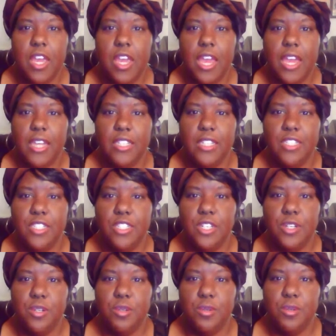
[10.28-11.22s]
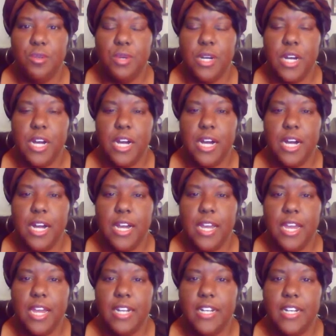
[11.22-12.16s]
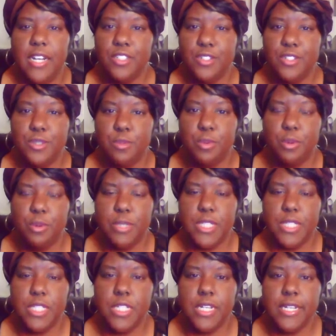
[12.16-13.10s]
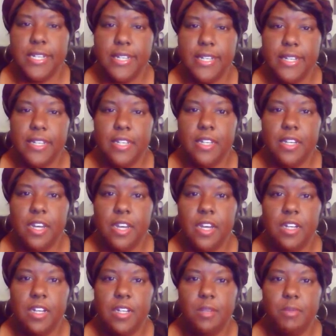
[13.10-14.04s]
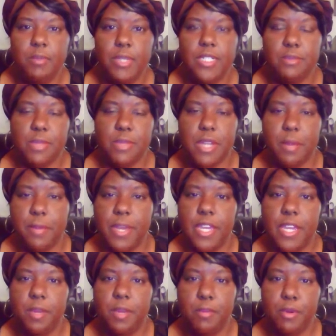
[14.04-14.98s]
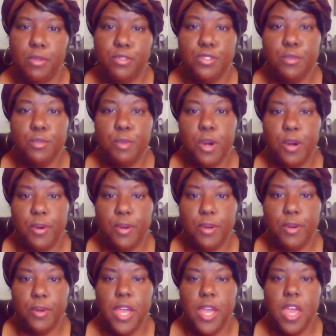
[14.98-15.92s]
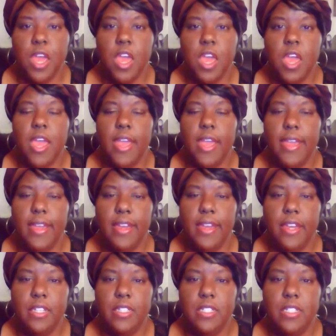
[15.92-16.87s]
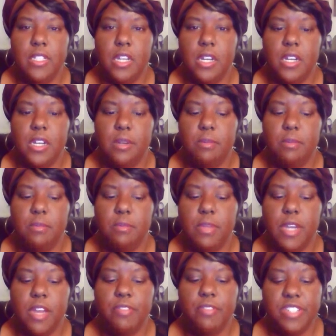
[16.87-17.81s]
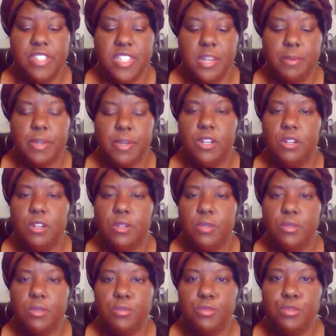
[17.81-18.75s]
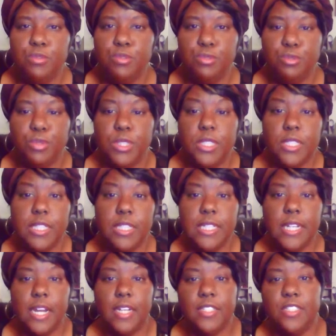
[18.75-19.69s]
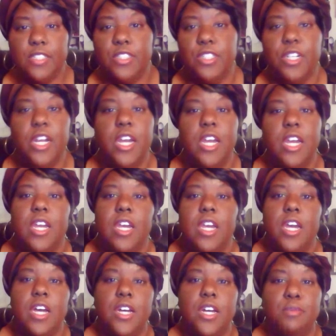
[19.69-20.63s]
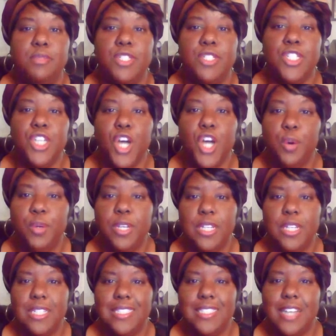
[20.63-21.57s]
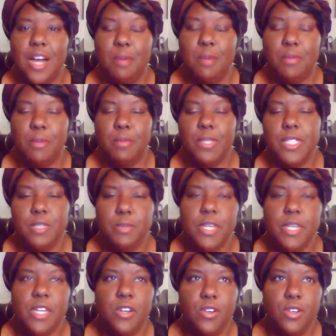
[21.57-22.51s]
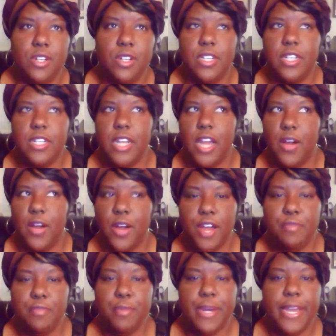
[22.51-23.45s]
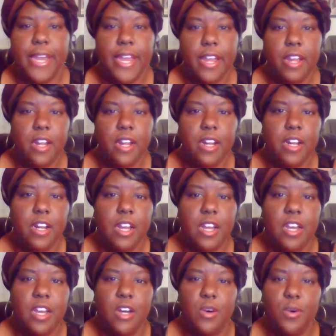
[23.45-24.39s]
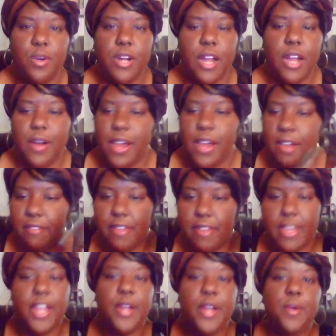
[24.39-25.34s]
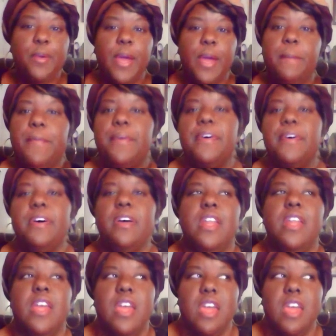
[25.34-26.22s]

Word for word: And so I had a doctor's appointment today um, because I'm going to have my chemo tomorrow. And um, every time I go to see the doctor, um, she always compliments me on how I have my hair or how I have a hair wrap on.